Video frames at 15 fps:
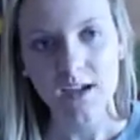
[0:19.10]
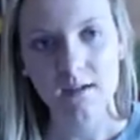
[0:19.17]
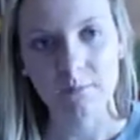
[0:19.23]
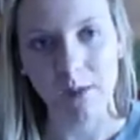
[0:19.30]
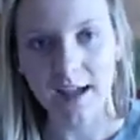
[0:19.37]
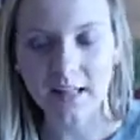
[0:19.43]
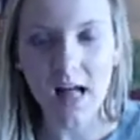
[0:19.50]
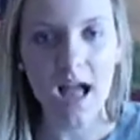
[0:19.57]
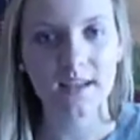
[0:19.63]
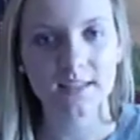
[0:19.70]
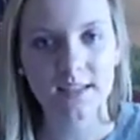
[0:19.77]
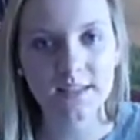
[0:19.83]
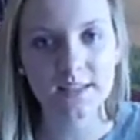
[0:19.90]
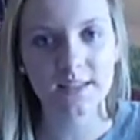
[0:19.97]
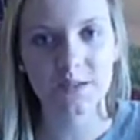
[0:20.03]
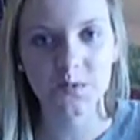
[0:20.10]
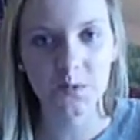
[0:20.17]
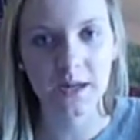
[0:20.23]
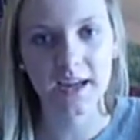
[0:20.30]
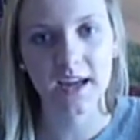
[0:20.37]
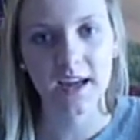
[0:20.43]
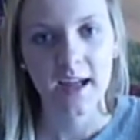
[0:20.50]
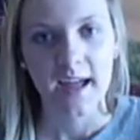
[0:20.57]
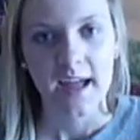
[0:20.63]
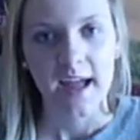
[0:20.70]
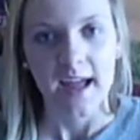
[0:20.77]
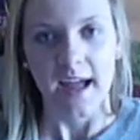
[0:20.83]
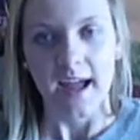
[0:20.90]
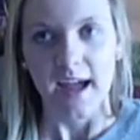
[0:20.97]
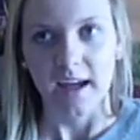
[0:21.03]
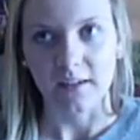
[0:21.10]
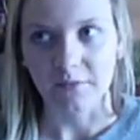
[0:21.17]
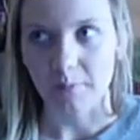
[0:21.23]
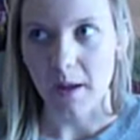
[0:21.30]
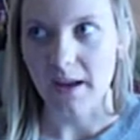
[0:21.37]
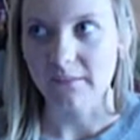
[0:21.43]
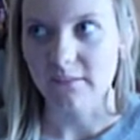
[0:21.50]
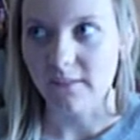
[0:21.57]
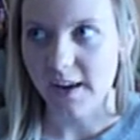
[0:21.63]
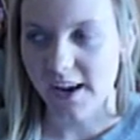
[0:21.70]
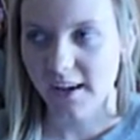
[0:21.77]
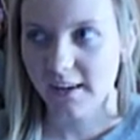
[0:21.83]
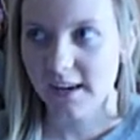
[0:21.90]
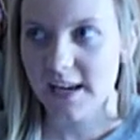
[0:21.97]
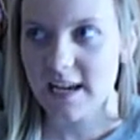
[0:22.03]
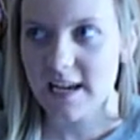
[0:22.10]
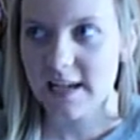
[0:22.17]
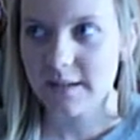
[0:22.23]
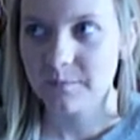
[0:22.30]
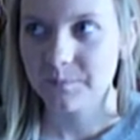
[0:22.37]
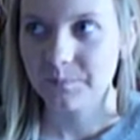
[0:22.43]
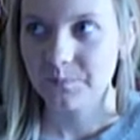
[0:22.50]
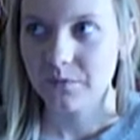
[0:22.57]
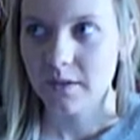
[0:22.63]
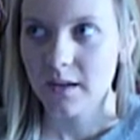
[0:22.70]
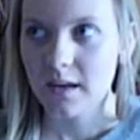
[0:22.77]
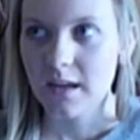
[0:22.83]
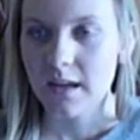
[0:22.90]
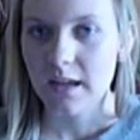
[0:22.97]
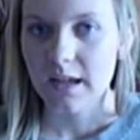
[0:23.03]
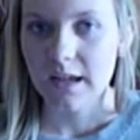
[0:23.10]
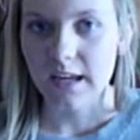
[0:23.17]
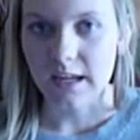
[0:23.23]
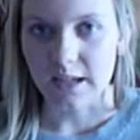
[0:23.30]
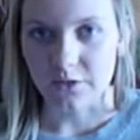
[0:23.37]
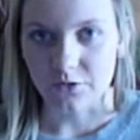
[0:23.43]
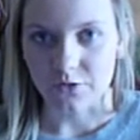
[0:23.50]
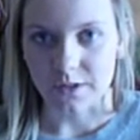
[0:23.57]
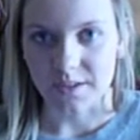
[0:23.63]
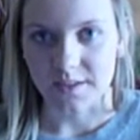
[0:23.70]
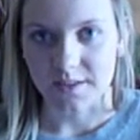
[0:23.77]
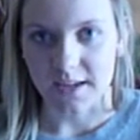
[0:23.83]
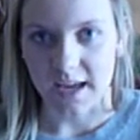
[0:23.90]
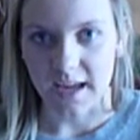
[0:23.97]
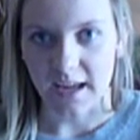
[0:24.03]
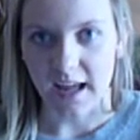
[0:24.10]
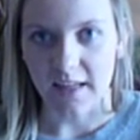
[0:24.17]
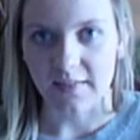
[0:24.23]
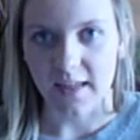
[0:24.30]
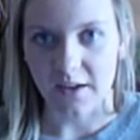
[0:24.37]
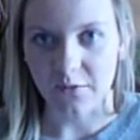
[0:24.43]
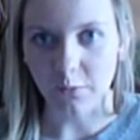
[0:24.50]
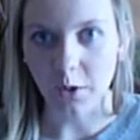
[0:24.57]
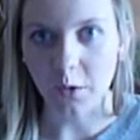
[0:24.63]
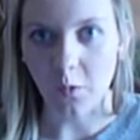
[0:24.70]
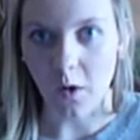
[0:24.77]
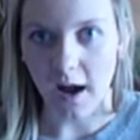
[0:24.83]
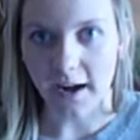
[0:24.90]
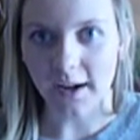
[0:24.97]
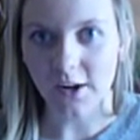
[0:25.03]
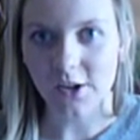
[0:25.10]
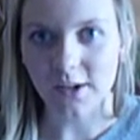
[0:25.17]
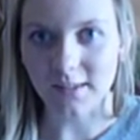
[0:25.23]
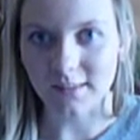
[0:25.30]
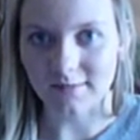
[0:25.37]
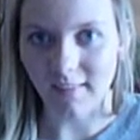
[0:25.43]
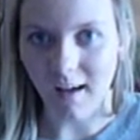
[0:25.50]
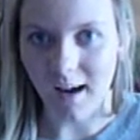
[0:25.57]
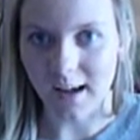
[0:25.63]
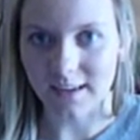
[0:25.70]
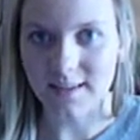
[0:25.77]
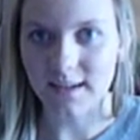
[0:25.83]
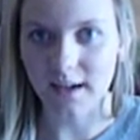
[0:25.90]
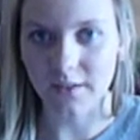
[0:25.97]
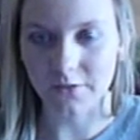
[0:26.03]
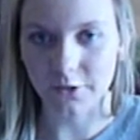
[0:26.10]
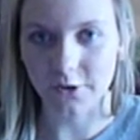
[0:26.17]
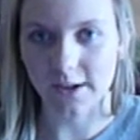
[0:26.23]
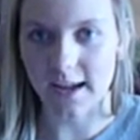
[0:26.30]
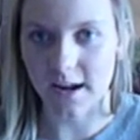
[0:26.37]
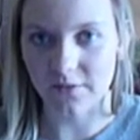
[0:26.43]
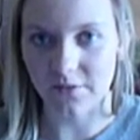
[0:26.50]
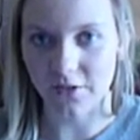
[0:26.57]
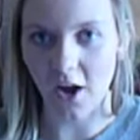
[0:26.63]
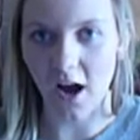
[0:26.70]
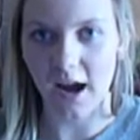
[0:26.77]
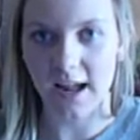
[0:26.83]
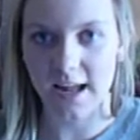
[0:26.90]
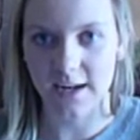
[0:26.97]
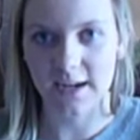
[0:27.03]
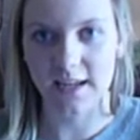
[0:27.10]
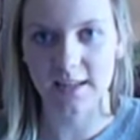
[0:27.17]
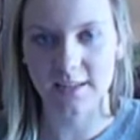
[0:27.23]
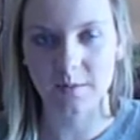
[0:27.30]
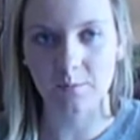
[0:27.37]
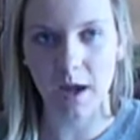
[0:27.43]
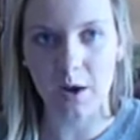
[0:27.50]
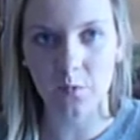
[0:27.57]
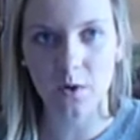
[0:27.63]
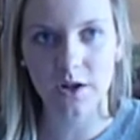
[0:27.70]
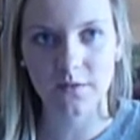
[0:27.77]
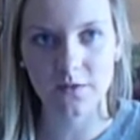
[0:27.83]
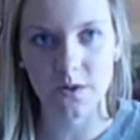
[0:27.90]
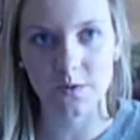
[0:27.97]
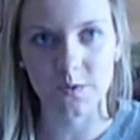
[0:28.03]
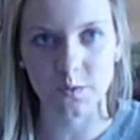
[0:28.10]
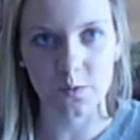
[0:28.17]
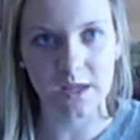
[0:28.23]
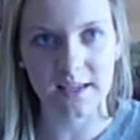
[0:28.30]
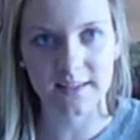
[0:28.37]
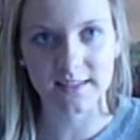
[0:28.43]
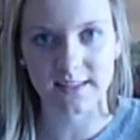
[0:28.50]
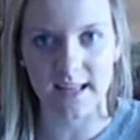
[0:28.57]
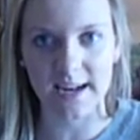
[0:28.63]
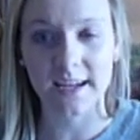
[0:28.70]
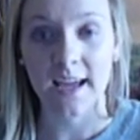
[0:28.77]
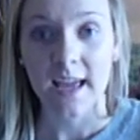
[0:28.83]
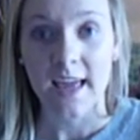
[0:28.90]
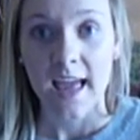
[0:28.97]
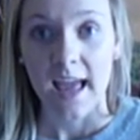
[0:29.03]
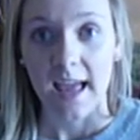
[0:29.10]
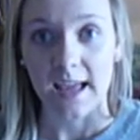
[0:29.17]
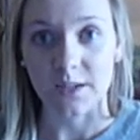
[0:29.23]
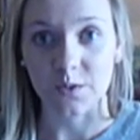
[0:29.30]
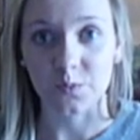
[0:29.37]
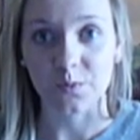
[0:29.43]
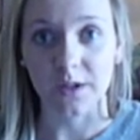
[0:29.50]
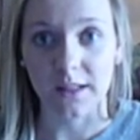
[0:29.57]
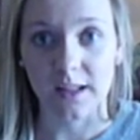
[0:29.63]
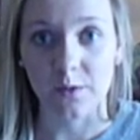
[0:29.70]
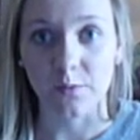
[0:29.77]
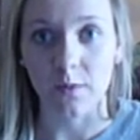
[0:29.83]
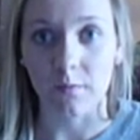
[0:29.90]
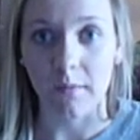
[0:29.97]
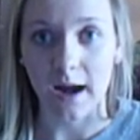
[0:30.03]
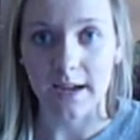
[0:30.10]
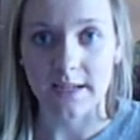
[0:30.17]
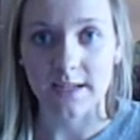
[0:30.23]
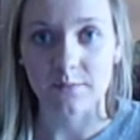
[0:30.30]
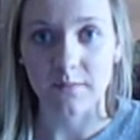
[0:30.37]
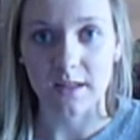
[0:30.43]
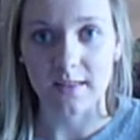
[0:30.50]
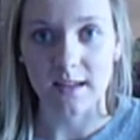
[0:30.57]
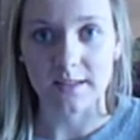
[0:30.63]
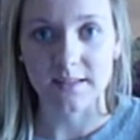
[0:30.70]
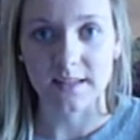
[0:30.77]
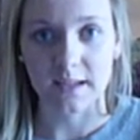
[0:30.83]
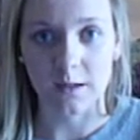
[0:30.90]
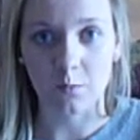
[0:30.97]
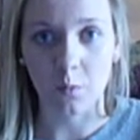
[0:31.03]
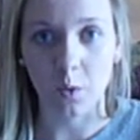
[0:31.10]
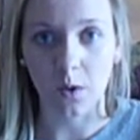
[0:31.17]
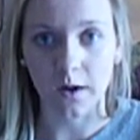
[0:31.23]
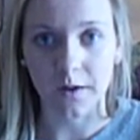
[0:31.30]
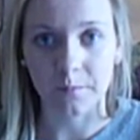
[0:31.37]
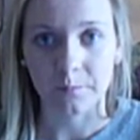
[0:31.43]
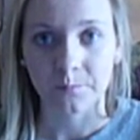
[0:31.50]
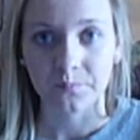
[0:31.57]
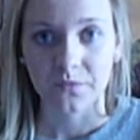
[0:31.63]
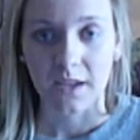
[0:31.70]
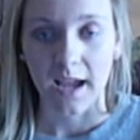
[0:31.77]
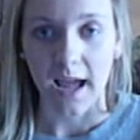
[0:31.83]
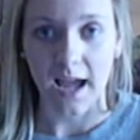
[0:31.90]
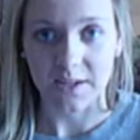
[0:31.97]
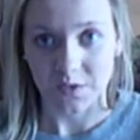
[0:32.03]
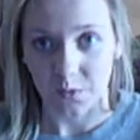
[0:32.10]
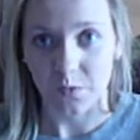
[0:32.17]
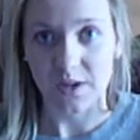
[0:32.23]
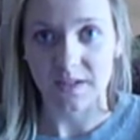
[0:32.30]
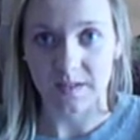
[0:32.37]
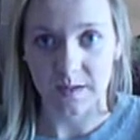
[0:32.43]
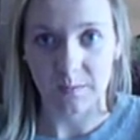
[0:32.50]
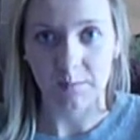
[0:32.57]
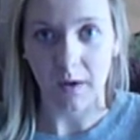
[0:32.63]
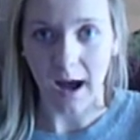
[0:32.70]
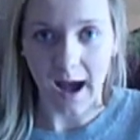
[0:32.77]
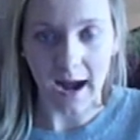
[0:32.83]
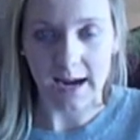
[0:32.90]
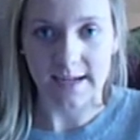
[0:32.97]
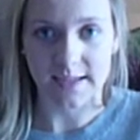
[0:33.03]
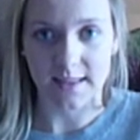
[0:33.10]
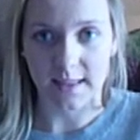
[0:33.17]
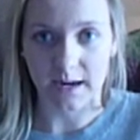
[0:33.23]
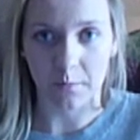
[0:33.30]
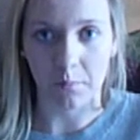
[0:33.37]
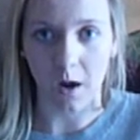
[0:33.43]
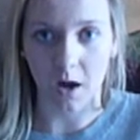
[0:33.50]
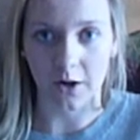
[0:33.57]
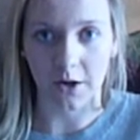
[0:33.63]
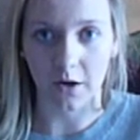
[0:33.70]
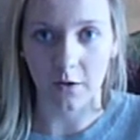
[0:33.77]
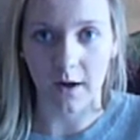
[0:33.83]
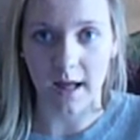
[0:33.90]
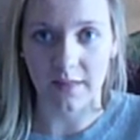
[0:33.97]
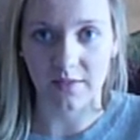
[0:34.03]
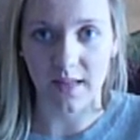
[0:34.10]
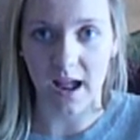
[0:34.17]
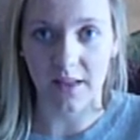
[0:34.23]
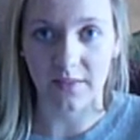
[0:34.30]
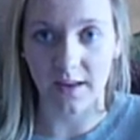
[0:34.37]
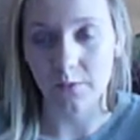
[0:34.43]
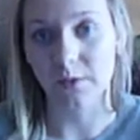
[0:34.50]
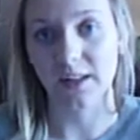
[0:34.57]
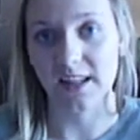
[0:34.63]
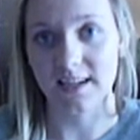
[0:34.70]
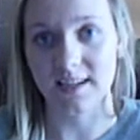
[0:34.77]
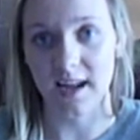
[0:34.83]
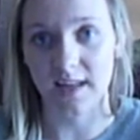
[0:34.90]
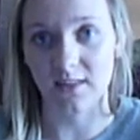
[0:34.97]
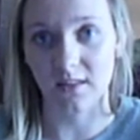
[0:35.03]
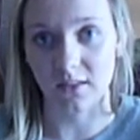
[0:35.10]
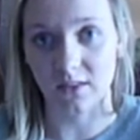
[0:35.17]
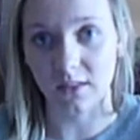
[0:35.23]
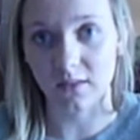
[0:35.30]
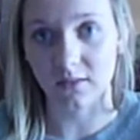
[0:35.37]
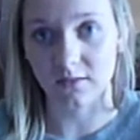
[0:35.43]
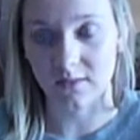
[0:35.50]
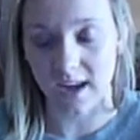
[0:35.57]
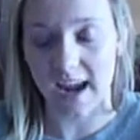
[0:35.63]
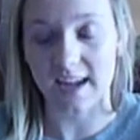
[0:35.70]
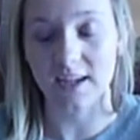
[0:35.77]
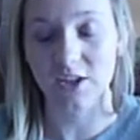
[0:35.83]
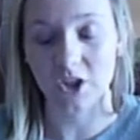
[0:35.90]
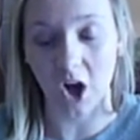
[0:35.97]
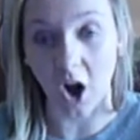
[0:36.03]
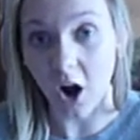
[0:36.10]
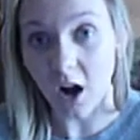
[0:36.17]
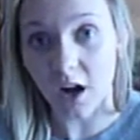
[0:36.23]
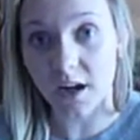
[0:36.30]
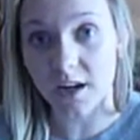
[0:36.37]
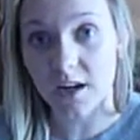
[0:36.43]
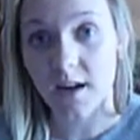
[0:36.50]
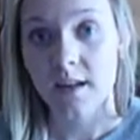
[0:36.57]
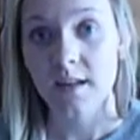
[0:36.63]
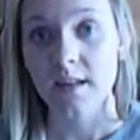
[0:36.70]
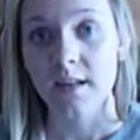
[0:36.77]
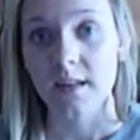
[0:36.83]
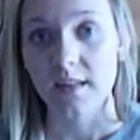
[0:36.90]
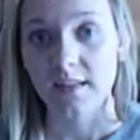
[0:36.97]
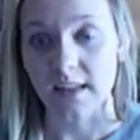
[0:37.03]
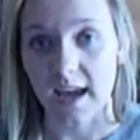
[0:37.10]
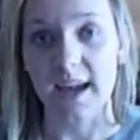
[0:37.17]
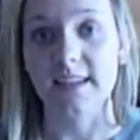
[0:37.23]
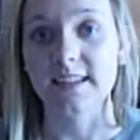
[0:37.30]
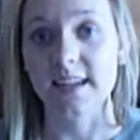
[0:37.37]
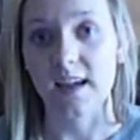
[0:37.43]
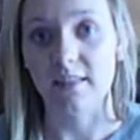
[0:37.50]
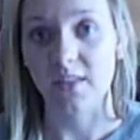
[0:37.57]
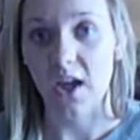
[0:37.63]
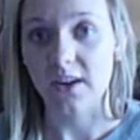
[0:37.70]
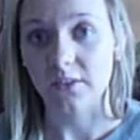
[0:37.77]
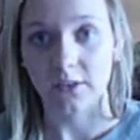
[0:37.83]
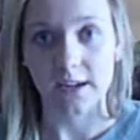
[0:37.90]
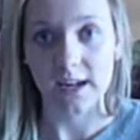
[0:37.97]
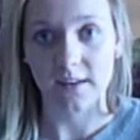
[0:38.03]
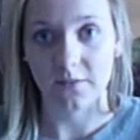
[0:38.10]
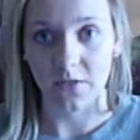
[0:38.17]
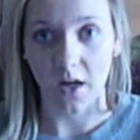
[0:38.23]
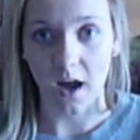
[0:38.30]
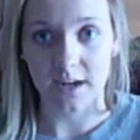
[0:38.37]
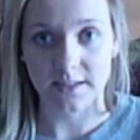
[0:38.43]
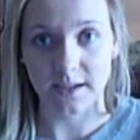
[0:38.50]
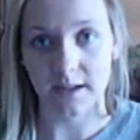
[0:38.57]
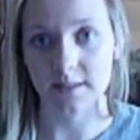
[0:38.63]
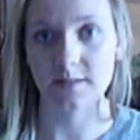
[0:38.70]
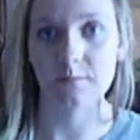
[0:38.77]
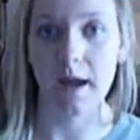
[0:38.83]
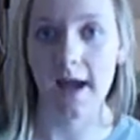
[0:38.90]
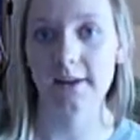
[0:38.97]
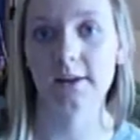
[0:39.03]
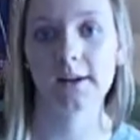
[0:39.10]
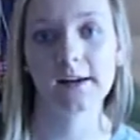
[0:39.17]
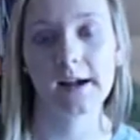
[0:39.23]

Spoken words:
My classes this week have been very interesting, and they've required a lot of creative thought, and it's been one of those weeks that has really reminded me that Skidmore has a reason behind their motto, and that they really take to heart the idea that creative thought does matter.